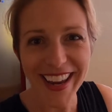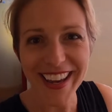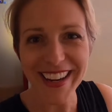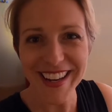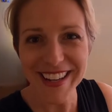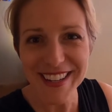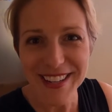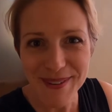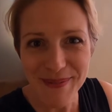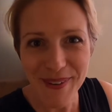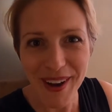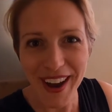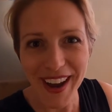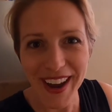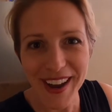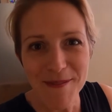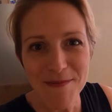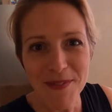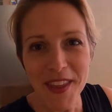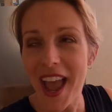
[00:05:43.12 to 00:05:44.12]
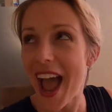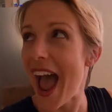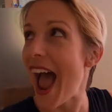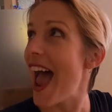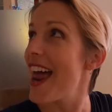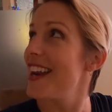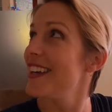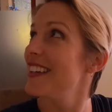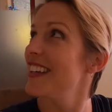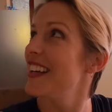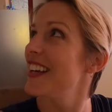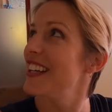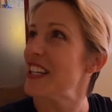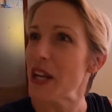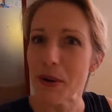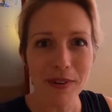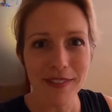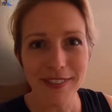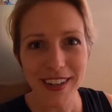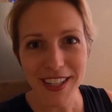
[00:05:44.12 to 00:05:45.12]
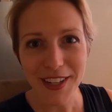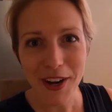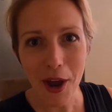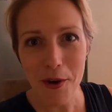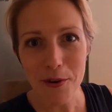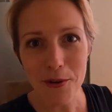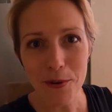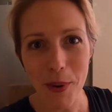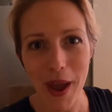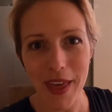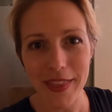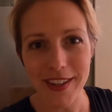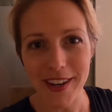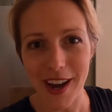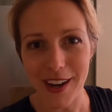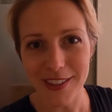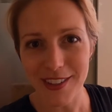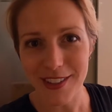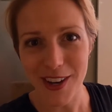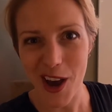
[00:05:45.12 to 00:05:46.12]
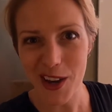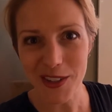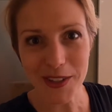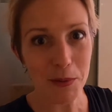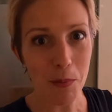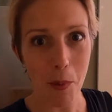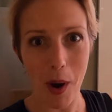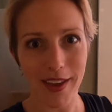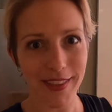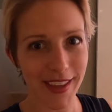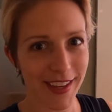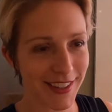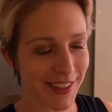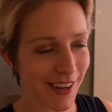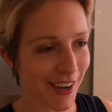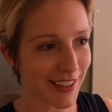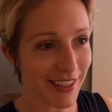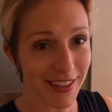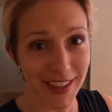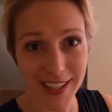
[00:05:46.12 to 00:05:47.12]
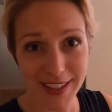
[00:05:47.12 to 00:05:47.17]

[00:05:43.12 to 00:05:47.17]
and intimate, and no one really knows where the ducks started, why they started.